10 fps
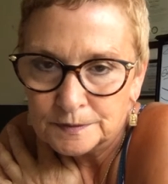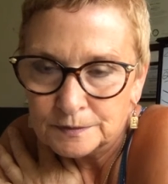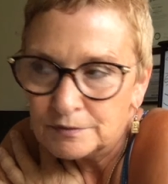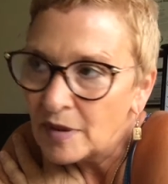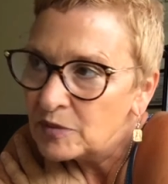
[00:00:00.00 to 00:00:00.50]

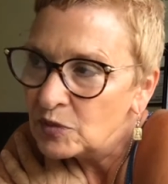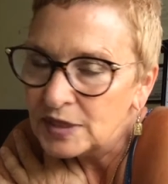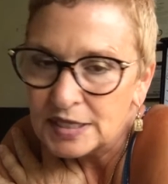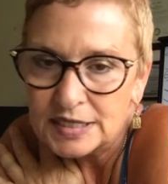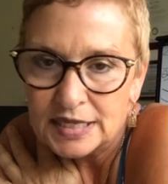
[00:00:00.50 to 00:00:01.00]
maybe we
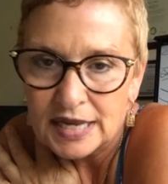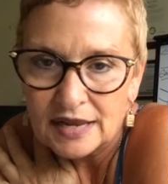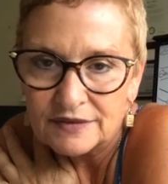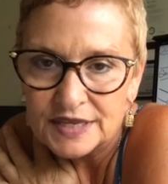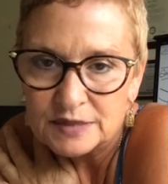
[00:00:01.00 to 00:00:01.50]
need to get out
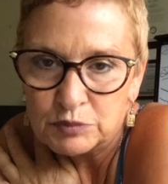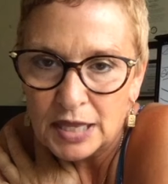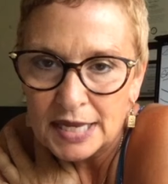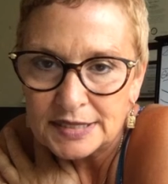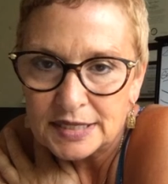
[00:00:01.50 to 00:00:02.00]
of these
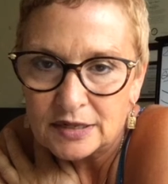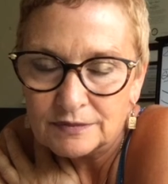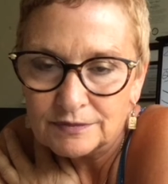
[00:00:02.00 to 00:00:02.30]
plastic